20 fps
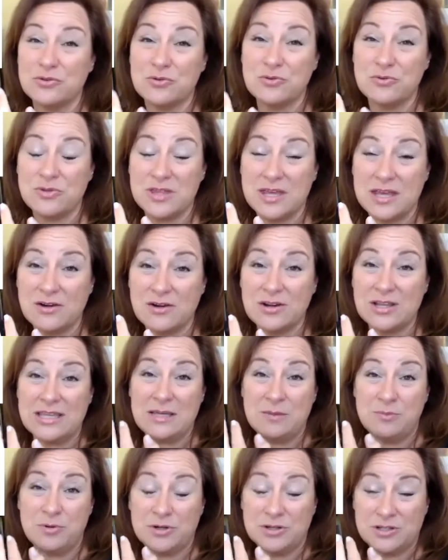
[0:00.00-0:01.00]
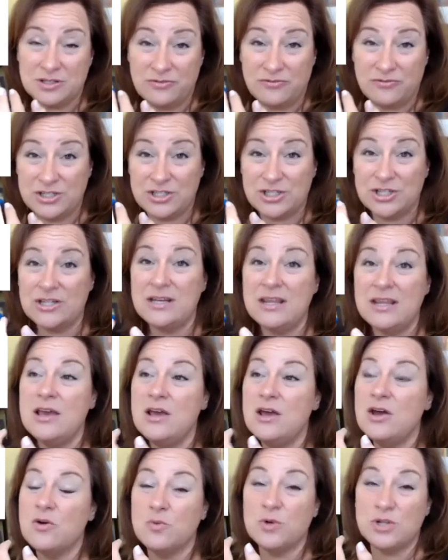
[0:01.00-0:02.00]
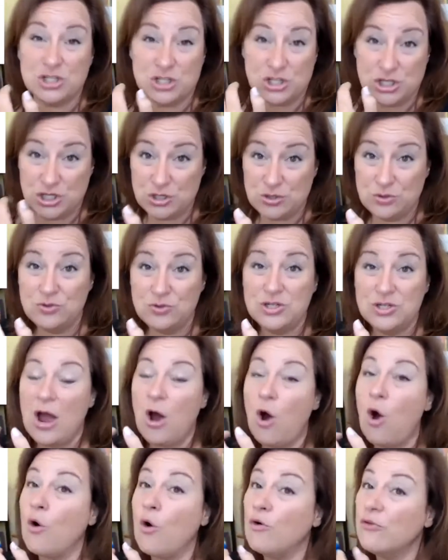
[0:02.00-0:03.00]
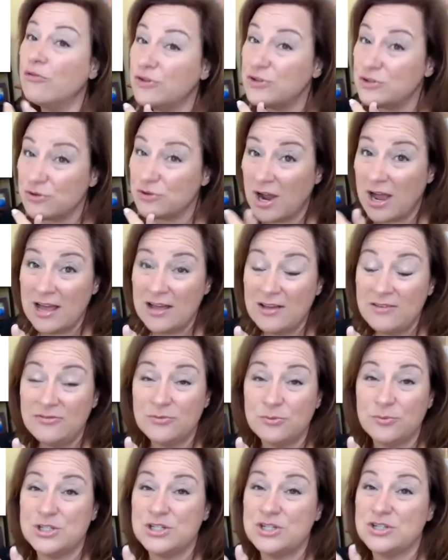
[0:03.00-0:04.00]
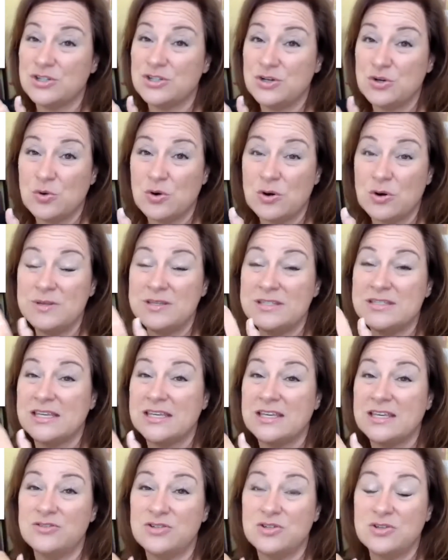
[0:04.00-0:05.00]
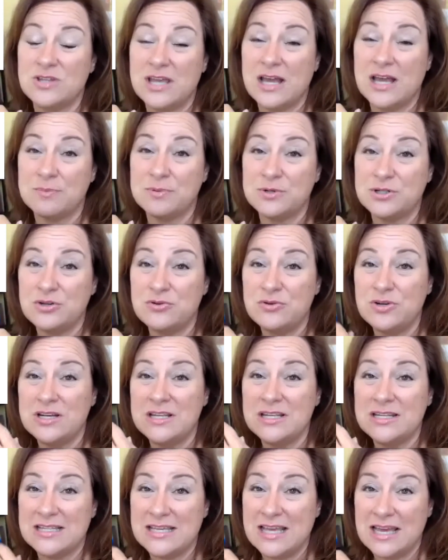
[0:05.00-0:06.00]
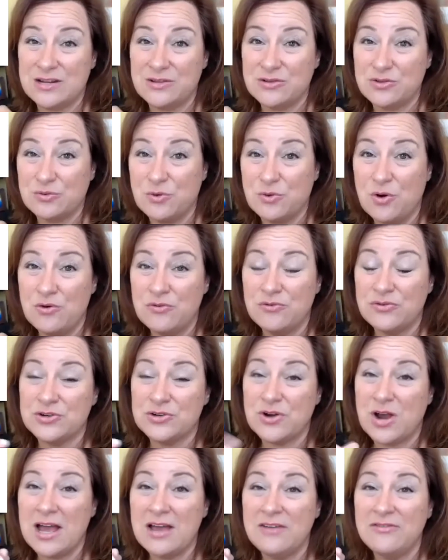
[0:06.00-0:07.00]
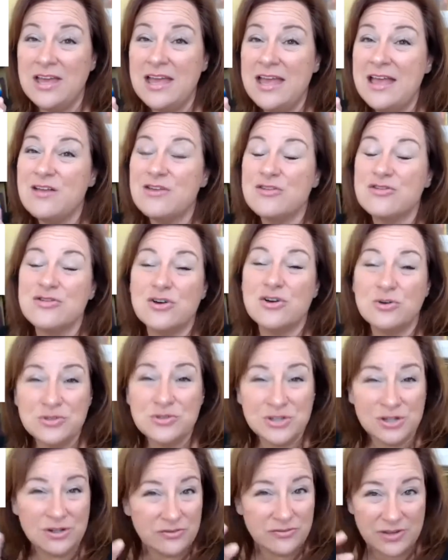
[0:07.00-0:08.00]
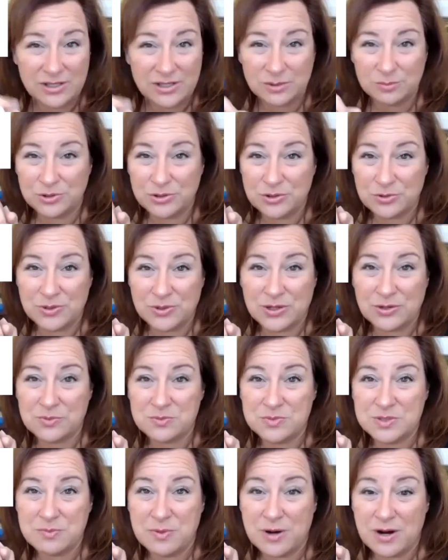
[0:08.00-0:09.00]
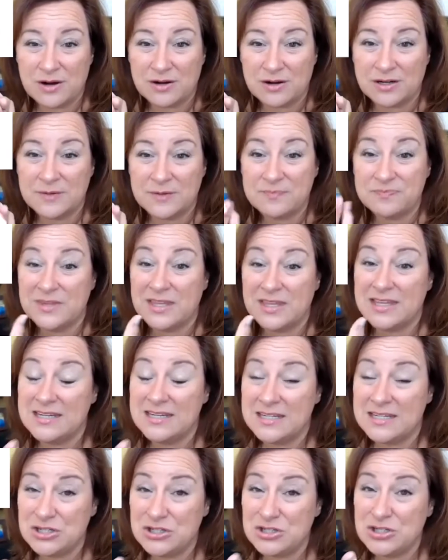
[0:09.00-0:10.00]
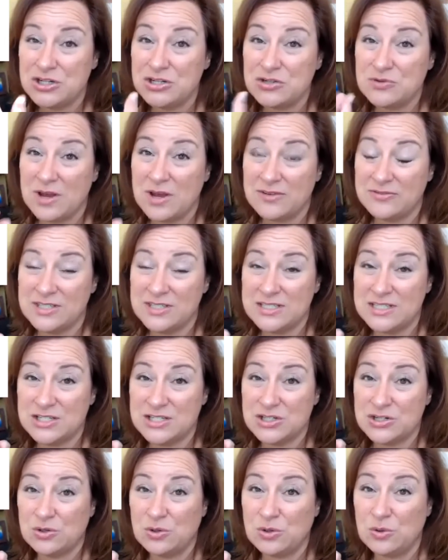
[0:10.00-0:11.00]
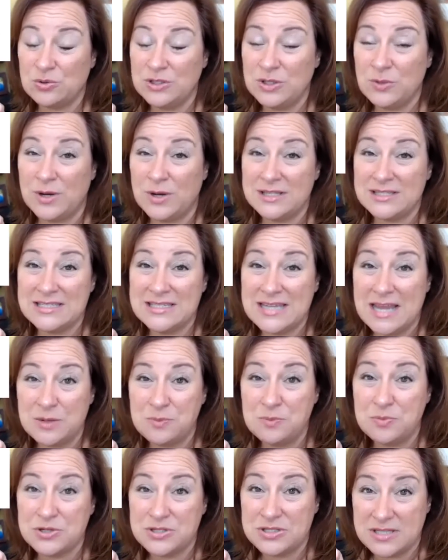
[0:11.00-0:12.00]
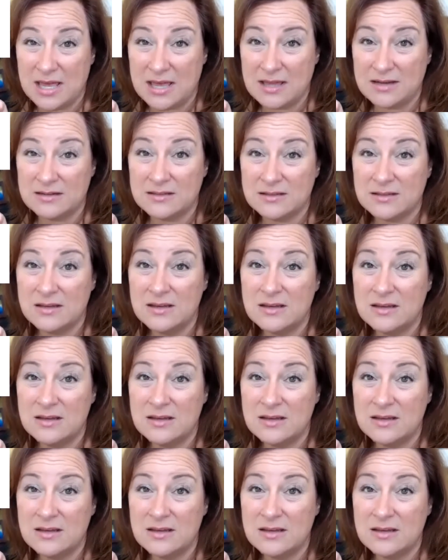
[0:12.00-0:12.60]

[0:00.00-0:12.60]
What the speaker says: through their ebook division, which is huge. Overdrive, which is enormous. It gives you the opportunity to get in through Overdrive. Those aren't available through Ingram Spark. In addition, Draft to Digital only wants 10%